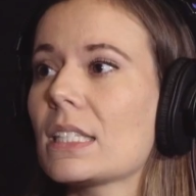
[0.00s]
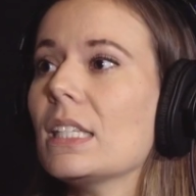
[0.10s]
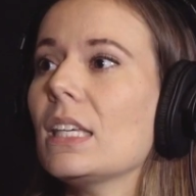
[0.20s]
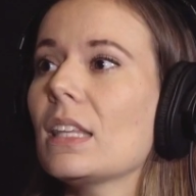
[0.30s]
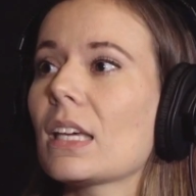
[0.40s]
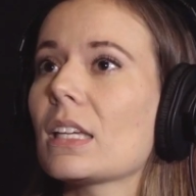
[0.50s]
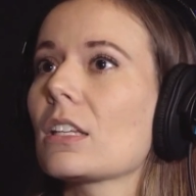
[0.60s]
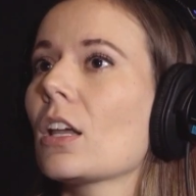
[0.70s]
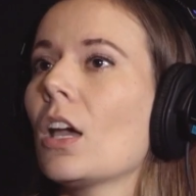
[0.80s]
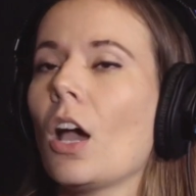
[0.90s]
see
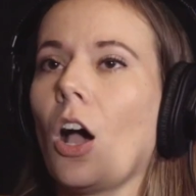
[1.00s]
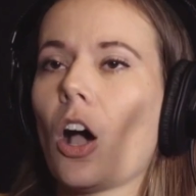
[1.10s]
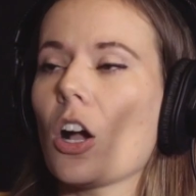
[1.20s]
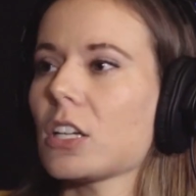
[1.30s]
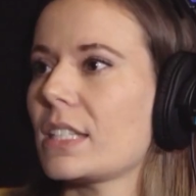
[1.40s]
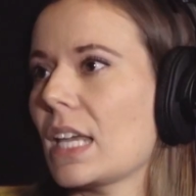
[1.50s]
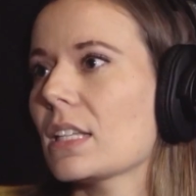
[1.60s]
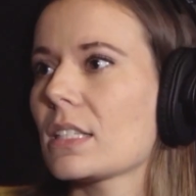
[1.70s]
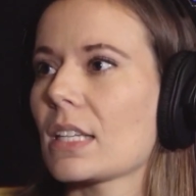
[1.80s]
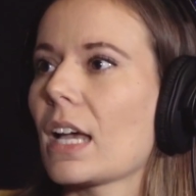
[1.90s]
that our
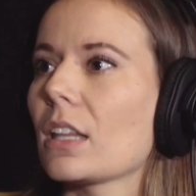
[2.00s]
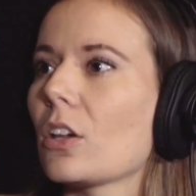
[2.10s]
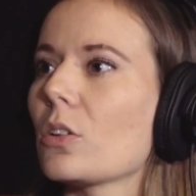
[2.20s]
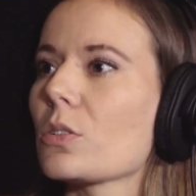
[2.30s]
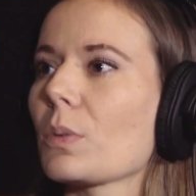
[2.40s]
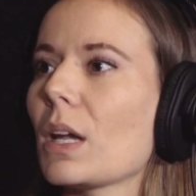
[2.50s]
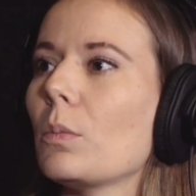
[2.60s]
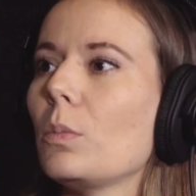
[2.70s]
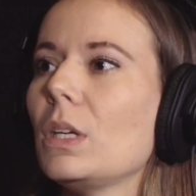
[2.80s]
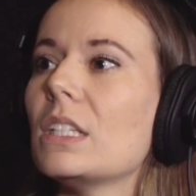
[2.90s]
sand silos, right?
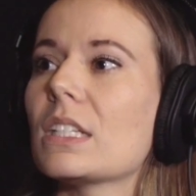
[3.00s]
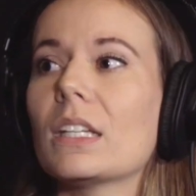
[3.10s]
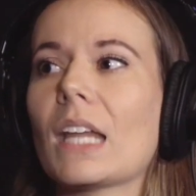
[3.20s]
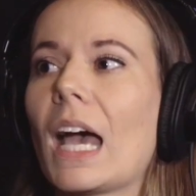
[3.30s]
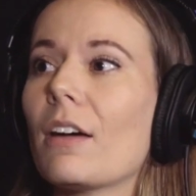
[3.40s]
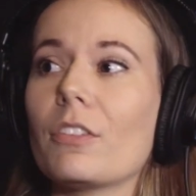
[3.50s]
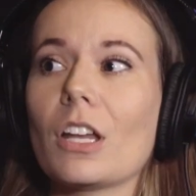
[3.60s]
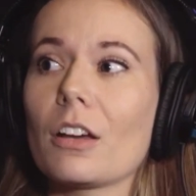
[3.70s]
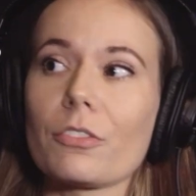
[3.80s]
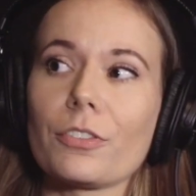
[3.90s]
We didn't have
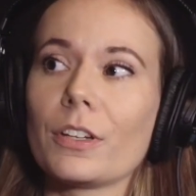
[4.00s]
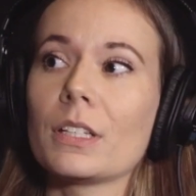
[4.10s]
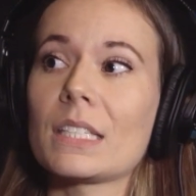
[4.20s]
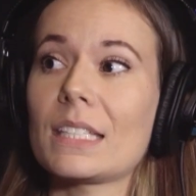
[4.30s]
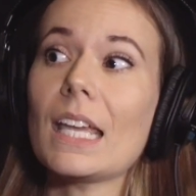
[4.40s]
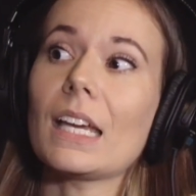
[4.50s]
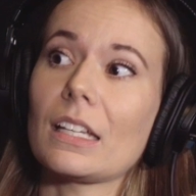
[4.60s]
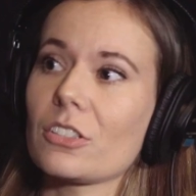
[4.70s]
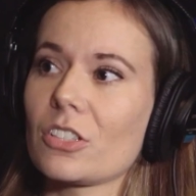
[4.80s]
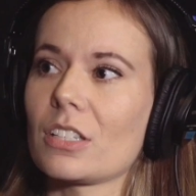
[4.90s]
enough
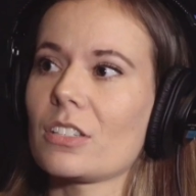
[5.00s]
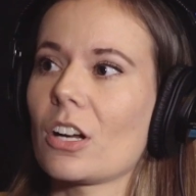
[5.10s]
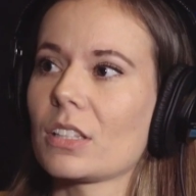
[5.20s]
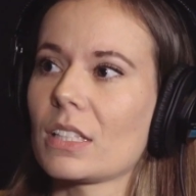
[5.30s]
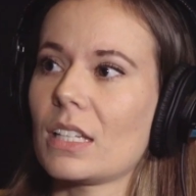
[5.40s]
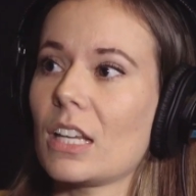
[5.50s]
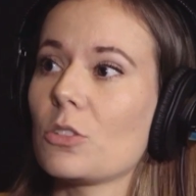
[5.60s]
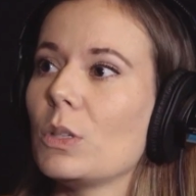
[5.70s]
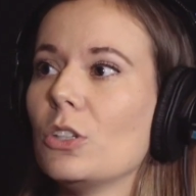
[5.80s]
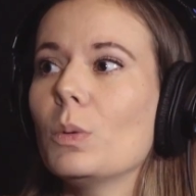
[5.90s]
sand to start the stage.
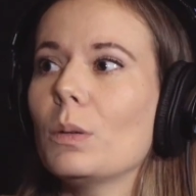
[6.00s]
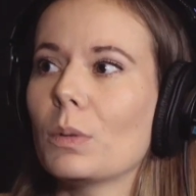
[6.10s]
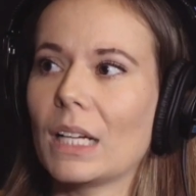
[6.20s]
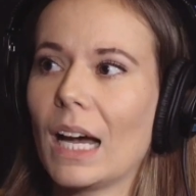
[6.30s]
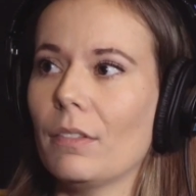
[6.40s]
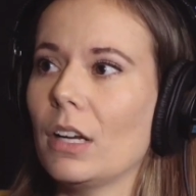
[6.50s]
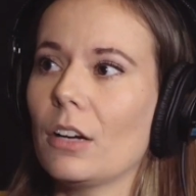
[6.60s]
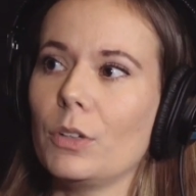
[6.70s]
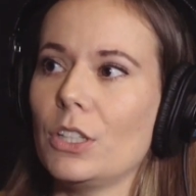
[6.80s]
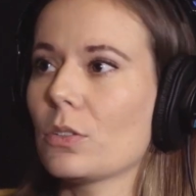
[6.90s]
We knew we wouldn't have
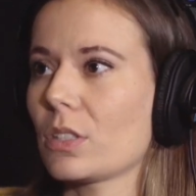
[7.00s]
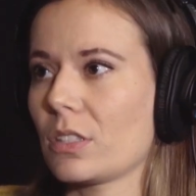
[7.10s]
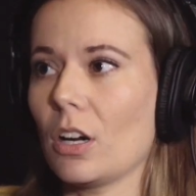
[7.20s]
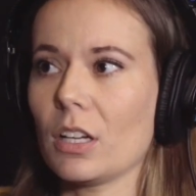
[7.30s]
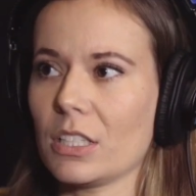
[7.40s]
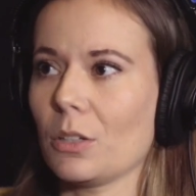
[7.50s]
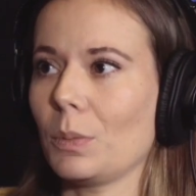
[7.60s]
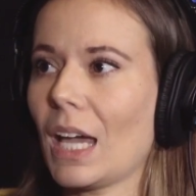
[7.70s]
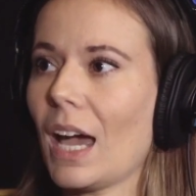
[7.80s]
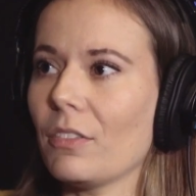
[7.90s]
enough. We don't start until
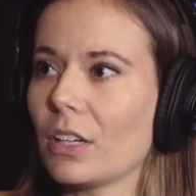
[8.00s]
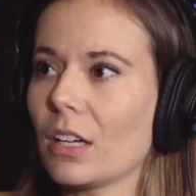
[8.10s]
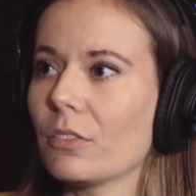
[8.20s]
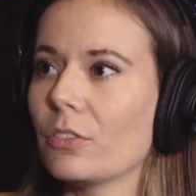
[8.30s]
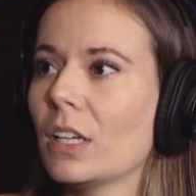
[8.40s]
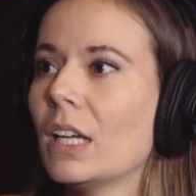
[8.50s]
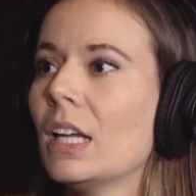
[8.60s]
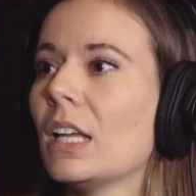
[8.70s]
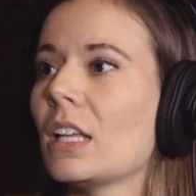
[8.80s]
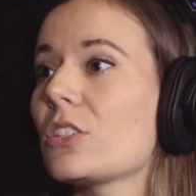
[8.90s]
we have enough.
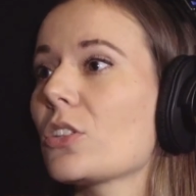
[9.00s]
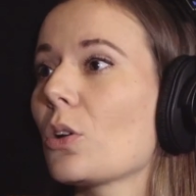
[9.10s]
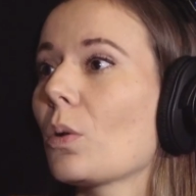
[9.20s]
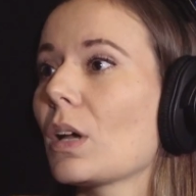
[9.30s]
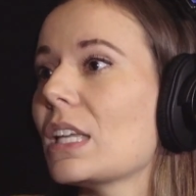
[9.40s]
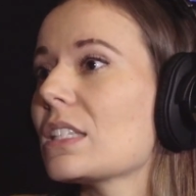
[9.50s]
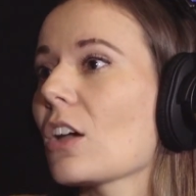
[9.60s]
And so it's